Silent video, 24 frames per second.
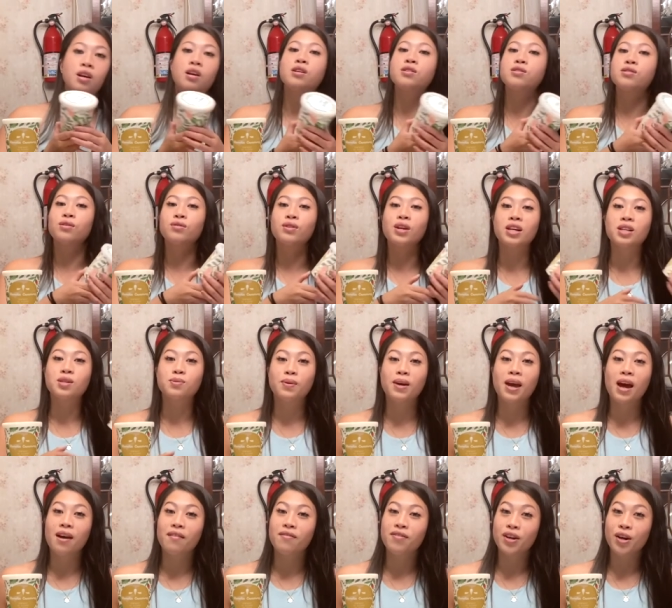So next we
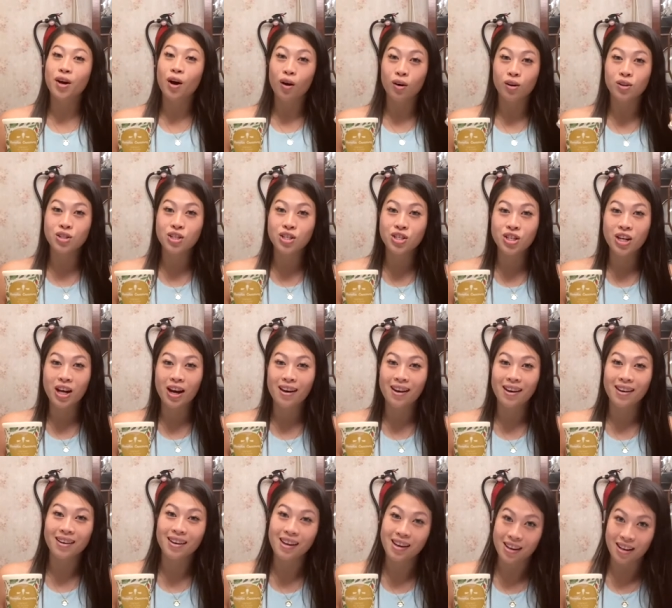have their Hojicha
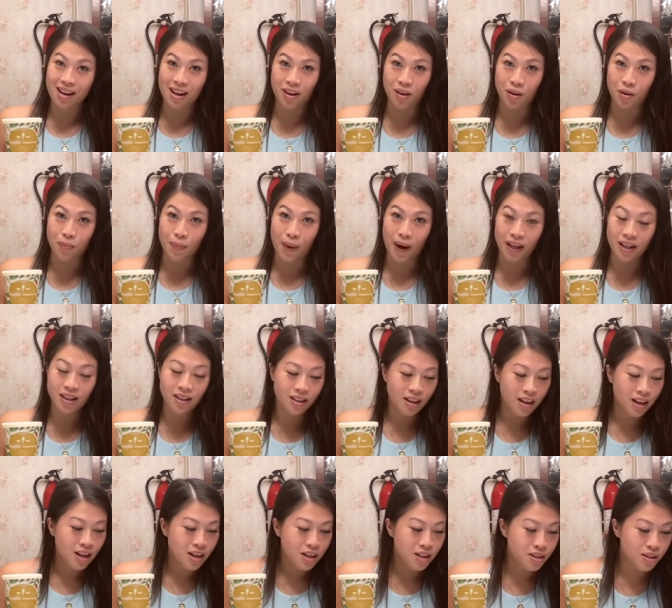and Kinako pint.
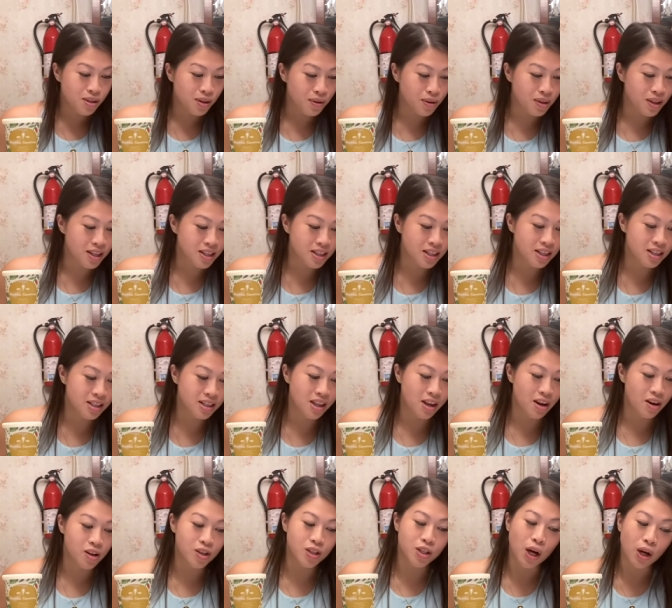So this is
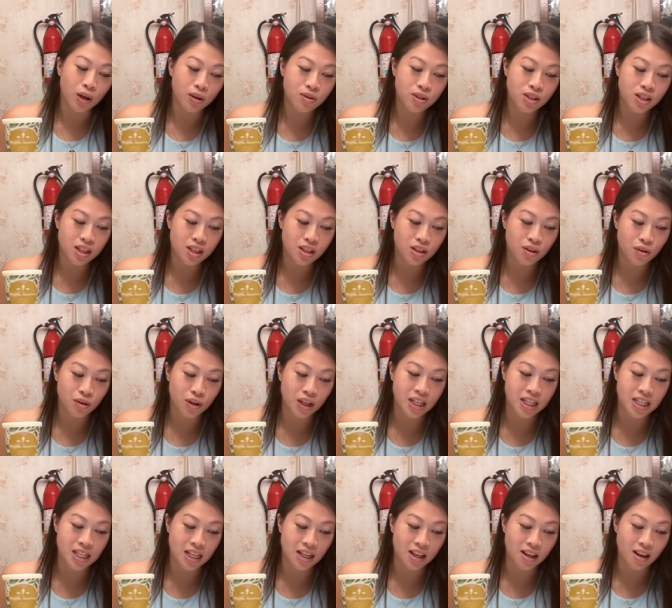their toasted
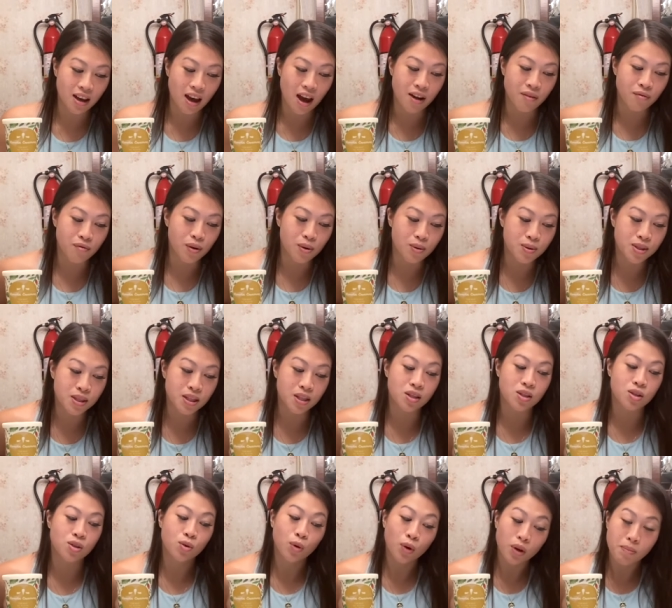green tea and roasted
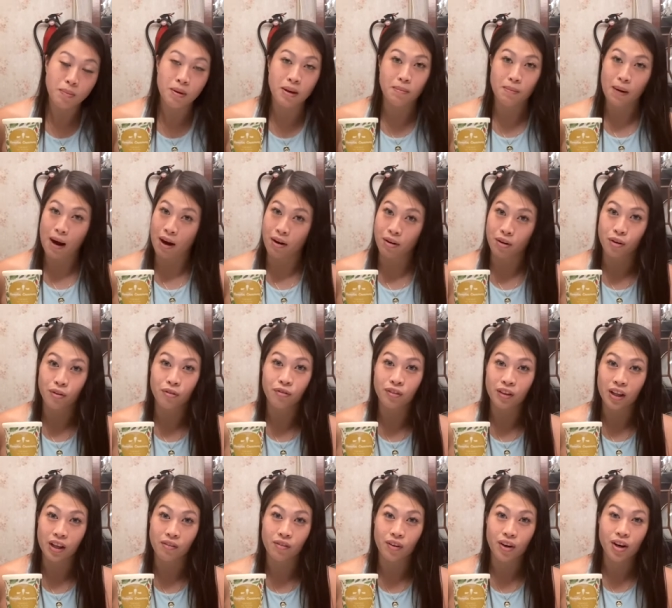soybean powder
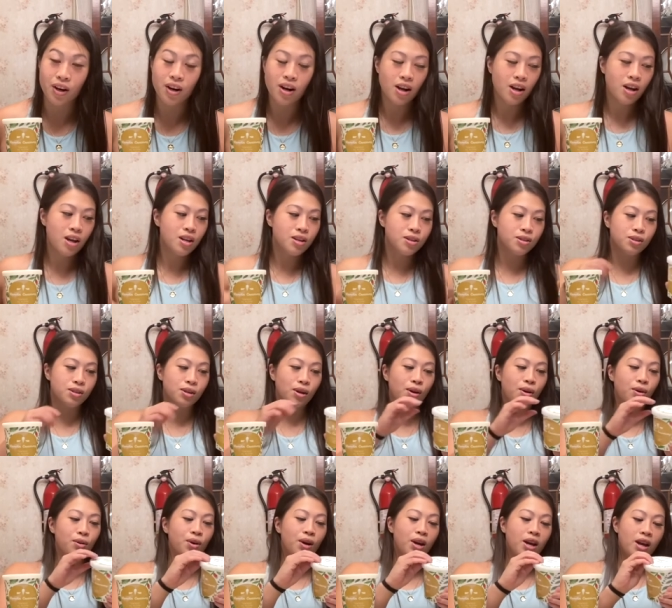flavor.
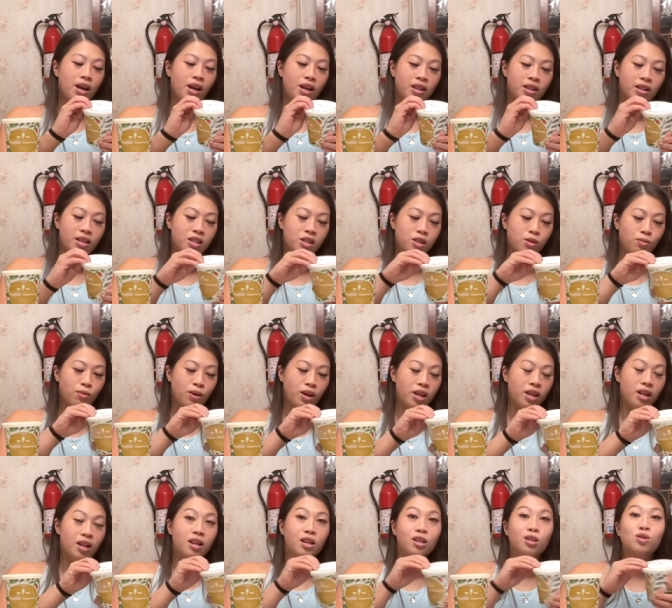So this
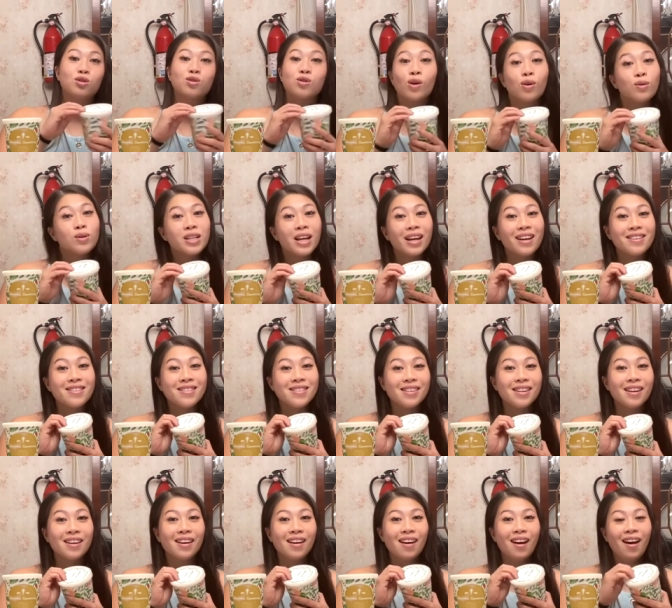one is so
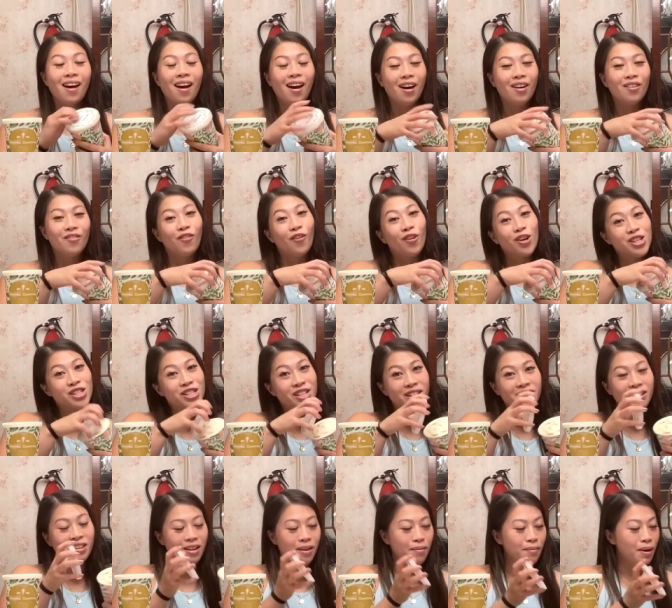tasty.
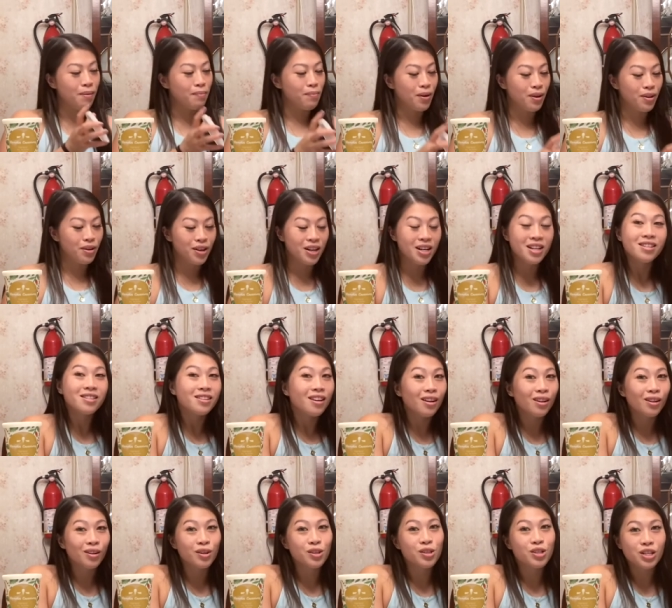Unfortunately, my brother is
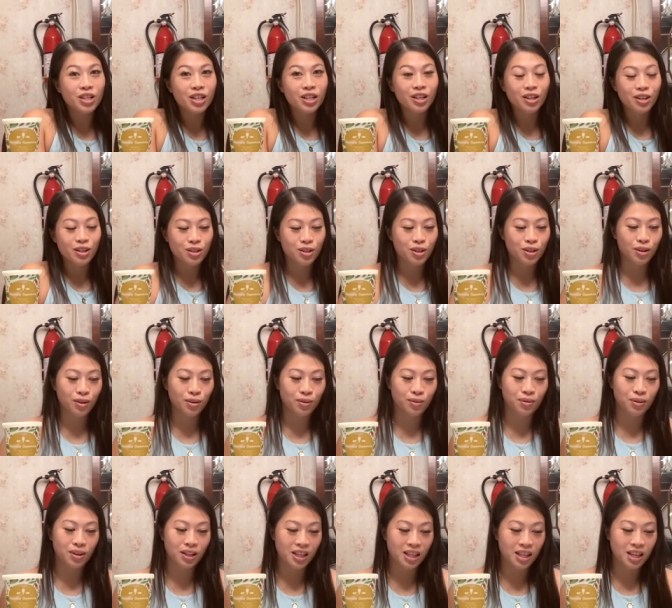allergic
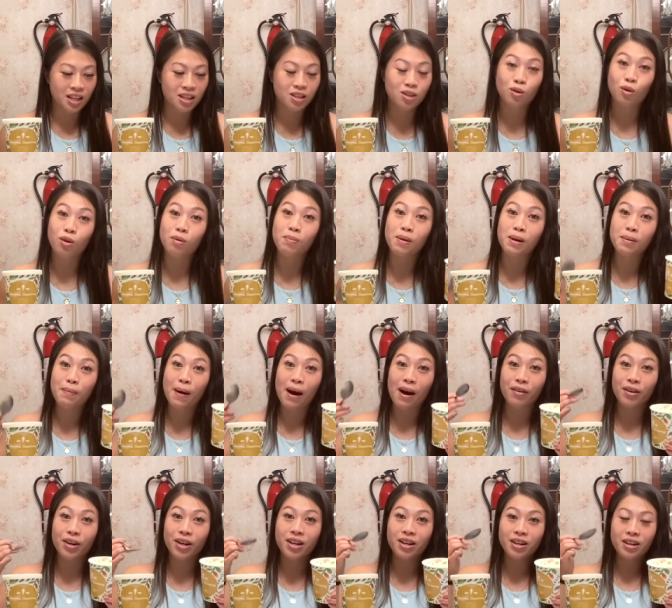to the soybean
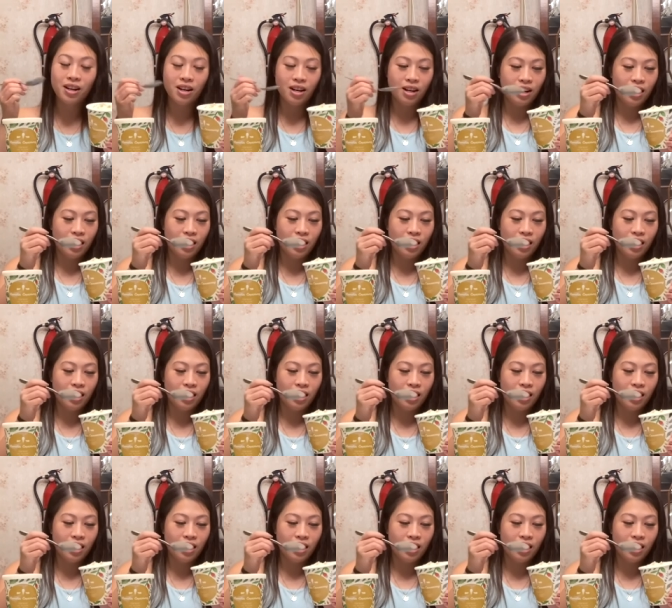powder.